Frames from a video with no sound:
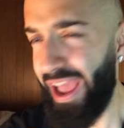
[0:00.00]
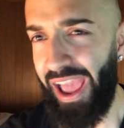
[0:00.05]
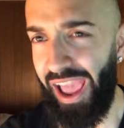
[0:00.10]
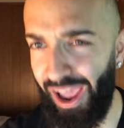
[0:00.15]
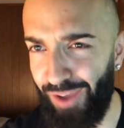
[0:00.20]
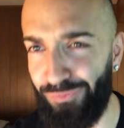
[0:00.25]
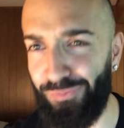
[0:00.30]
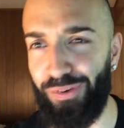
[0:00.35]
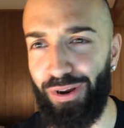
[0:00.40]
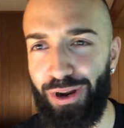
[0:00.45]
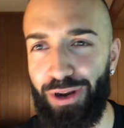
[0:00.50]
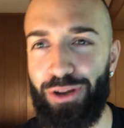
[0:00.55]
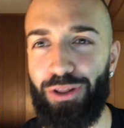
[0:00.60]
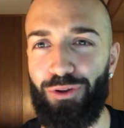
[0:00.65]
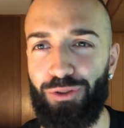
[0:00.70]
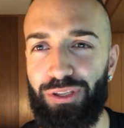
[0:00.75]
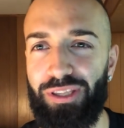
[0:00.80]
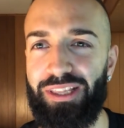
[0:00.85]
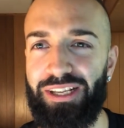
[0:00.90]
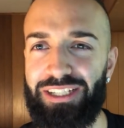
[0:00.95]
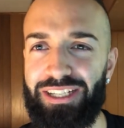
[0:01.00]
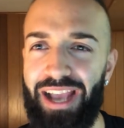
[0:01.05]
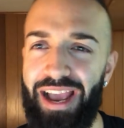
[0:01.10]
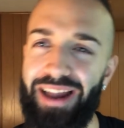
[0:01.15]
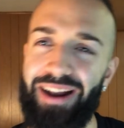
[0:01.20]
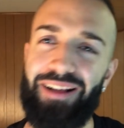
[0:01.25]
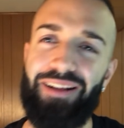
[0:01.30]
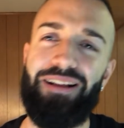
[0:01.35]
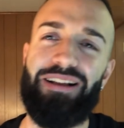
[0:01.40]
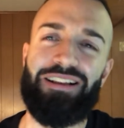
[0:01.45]
If you're new to the
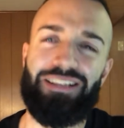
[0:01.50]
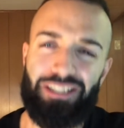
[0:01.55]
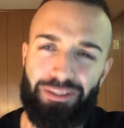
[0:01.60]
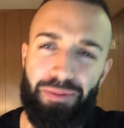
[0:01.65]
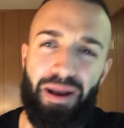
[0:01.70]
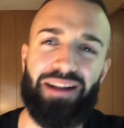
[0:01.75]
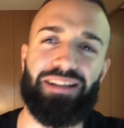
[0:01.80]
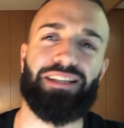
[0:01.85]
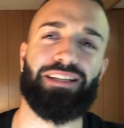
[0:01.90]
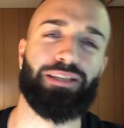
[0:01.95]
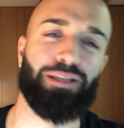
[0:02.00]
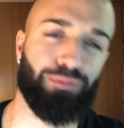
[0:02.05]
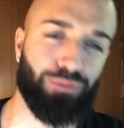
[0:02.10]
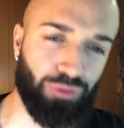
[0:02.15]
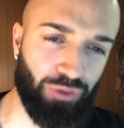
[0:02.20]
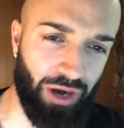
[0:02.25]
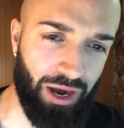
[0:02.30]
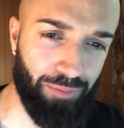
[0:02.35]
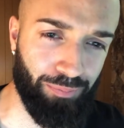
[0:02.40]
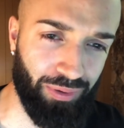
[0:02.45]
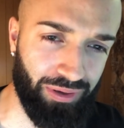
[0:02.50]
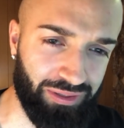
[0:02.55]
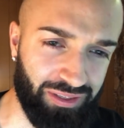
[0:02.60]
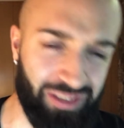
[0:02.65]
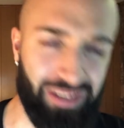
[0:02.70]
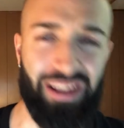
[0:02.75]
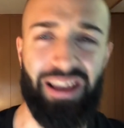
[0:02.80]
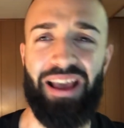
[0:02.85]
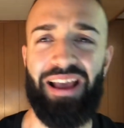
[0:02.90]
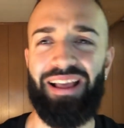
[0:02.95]
channel, smash the subscribe
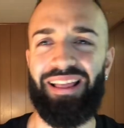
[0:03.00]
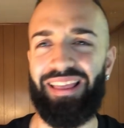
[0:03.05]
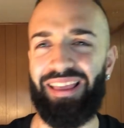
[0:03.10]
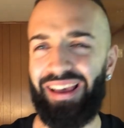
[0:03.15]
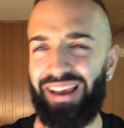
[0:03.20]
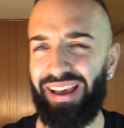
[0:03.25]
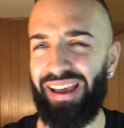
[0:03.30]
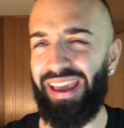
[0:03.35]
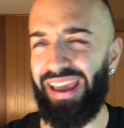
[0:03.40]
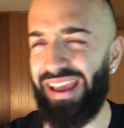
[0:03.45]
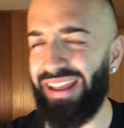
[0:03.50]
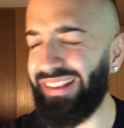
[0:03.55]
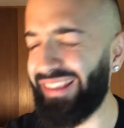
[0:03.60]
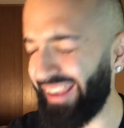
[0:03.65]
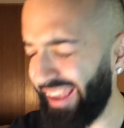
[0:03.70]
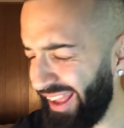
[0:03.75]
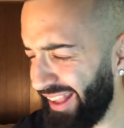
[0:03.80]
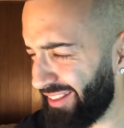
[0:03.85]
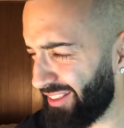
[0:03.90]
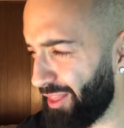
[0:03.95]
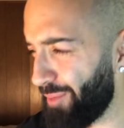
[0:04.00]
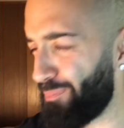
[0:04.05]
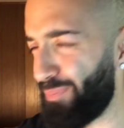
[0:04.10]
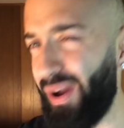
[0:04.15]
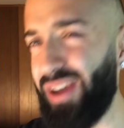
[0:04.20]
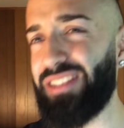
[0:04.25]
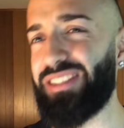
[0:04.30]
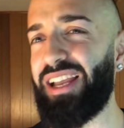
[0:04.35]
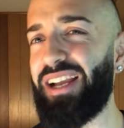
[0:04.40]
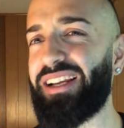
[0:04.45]
button. Uh, hint, hint, the
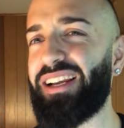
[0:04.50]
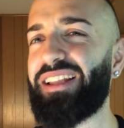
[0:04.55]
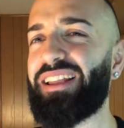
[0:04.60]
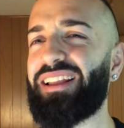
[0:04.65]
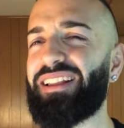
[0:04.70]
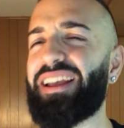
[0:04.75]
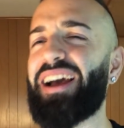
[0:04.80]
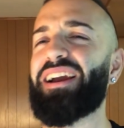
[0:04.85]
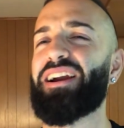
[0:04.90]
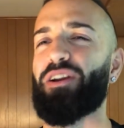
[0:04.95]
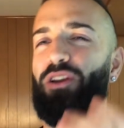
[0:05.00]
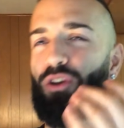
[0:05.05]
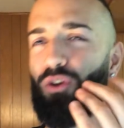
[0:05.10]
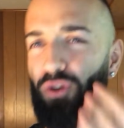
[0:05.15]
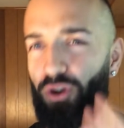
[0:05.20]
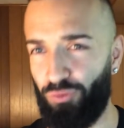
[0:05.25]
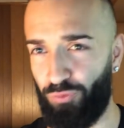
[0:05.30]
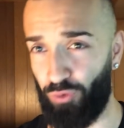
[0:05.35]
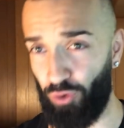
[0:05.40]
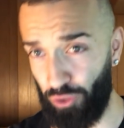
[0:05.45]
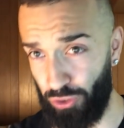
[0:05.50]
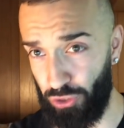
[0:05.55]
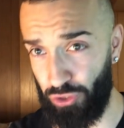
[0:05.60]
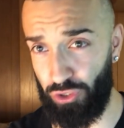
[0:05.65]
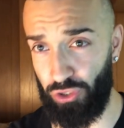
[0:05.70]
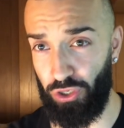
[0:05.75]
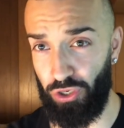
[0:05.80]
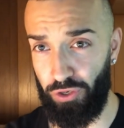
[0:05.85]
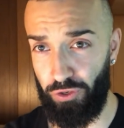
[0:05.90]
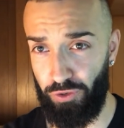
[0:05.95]
best deck in the entire
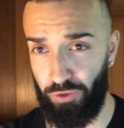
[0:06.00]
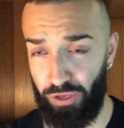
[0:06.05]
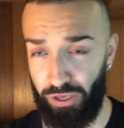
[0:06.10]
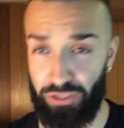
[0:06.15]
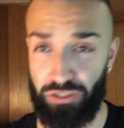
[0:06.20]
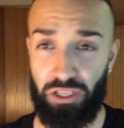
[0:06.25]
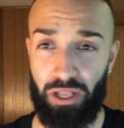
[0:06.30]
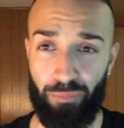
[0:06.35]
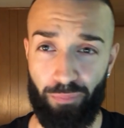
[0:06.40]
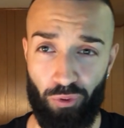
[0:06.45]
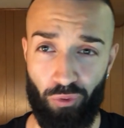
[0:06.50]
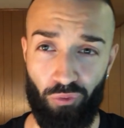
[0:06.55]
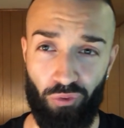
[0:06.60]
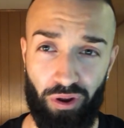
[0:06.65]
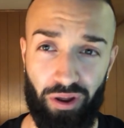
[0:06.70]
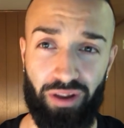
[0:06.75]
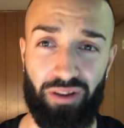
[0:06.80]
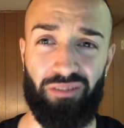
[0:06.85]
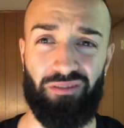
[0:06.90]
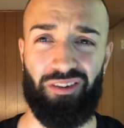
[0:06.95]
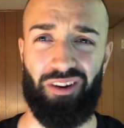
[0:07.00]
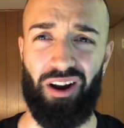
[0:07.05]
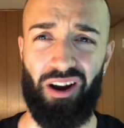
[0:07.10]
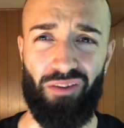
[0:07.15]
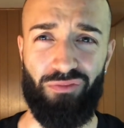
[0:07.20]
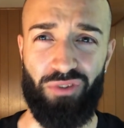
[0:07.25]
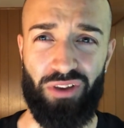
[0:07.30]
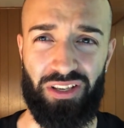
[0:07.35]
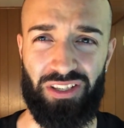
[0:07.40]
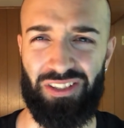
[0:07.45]
universe is number one,
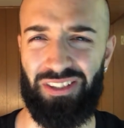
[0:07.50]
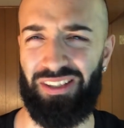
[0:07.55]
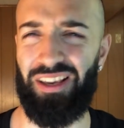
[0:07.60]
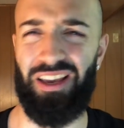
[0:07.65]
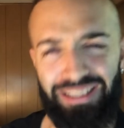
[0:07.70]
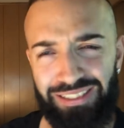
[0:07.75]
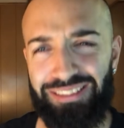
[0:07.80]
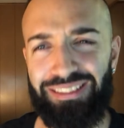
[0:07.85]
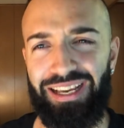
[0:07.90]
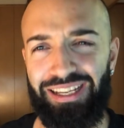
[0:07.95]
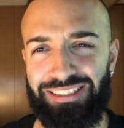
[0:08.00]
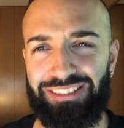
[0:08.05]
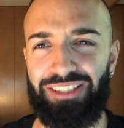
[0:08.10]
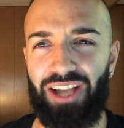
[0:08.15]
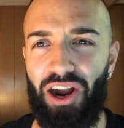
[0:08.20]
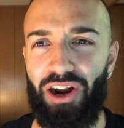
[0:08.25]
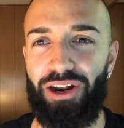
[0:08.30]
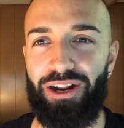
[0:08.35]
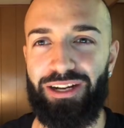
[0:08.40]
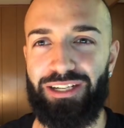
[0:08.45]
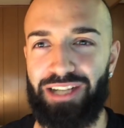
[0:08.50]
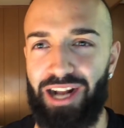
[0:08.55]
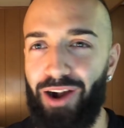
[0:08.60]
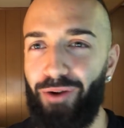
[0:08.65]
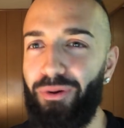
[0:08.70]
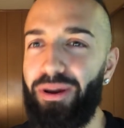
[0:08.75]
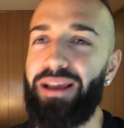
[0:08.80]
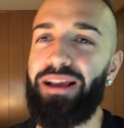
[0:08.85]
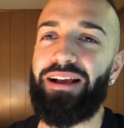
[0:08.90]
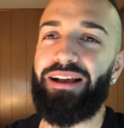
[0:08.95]
obviously. Let's get started,
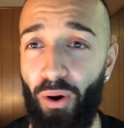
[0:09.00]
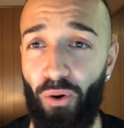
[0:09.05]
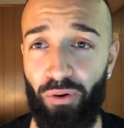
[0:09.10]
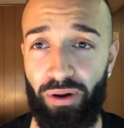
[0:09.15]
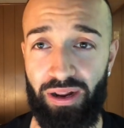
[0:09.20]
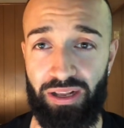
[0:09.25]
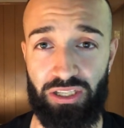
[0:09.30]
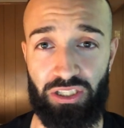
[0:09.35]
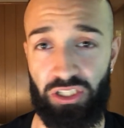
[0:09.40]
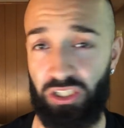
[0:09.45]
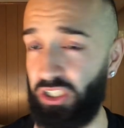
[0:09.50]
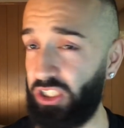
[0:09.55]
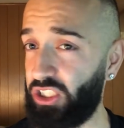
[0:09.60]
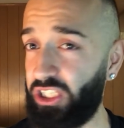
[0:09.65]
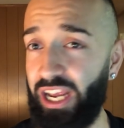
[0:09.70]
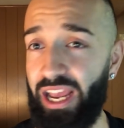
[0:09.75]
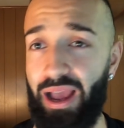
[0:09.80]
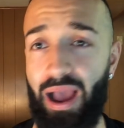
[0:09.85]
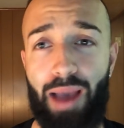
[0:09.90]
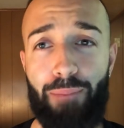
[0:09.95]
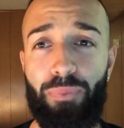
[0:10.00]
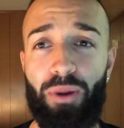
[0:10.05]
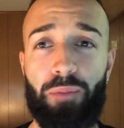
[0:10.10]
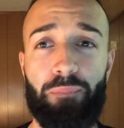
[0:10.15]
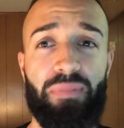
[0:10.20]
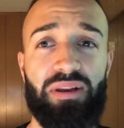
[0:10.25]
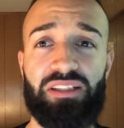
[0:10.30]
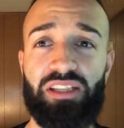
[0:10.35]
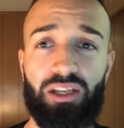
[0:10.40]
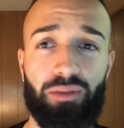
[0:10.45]
shall we? Bonus. Shit, I
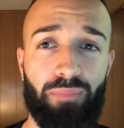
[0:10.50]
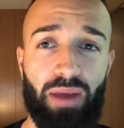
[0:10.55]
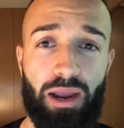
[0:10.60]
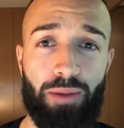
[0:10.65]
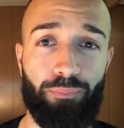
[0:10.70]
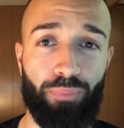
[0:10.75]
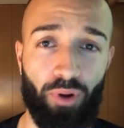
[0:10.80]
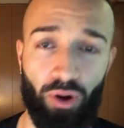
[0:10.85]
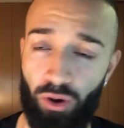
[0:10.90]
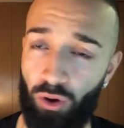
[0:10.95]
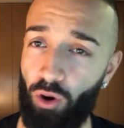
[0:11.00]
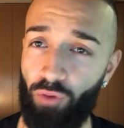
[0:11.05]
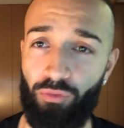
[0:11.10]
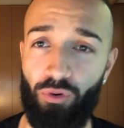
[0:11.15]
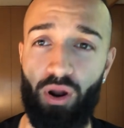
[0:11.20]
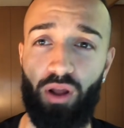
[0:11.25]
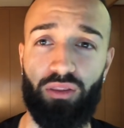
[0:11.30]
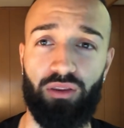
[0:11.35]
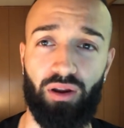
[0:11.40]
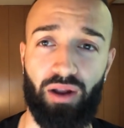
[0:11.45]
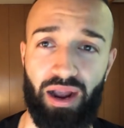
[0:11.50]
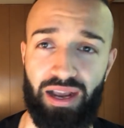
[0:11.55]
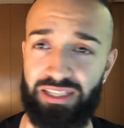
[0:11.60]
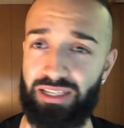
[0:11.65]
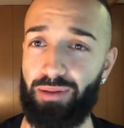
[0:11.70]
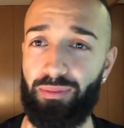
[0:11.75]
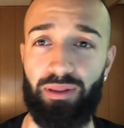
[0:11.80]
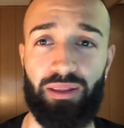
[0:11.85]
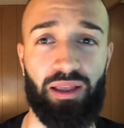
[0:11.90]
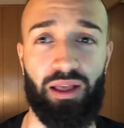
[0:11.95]
picked Mystic Mind Burn over
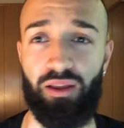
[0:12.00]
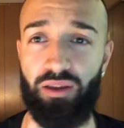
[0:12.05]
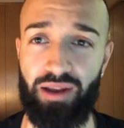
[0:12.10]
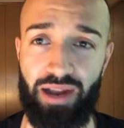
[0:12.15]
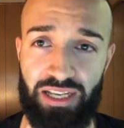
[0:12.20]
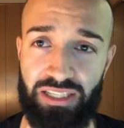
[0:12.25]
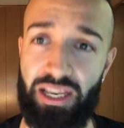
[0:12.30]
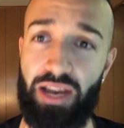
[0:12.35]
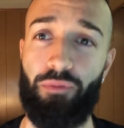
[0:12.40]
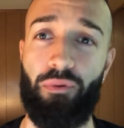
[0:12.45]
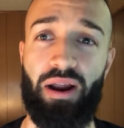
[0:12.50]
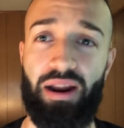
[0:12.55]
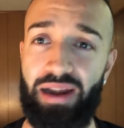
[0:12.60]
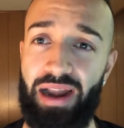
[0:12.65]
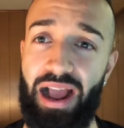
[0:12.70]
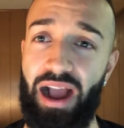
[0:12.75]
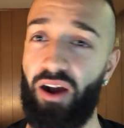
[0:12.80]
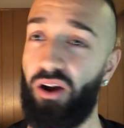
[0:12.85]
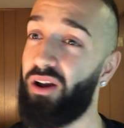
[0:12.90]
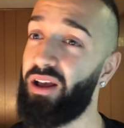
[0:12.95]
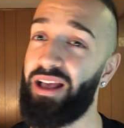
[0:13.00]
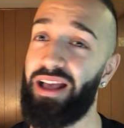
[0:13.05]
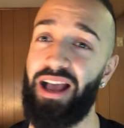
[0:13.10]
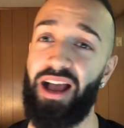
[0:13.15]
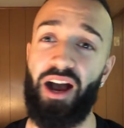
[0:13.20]
Altergeist. I'm gonna tell you guys that right now.